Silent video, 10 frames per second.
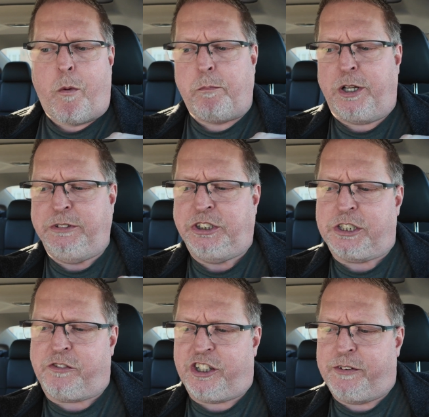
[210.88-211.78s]
but let me see
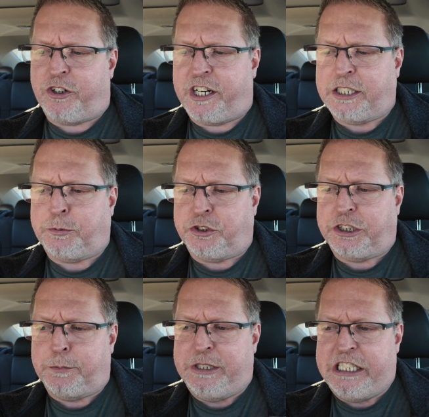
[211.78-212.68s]
what the flavor of that's
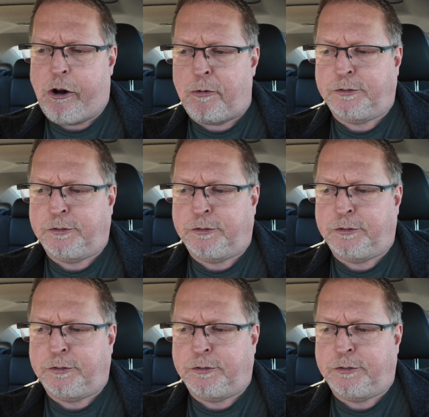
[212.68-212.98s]
supposed to be.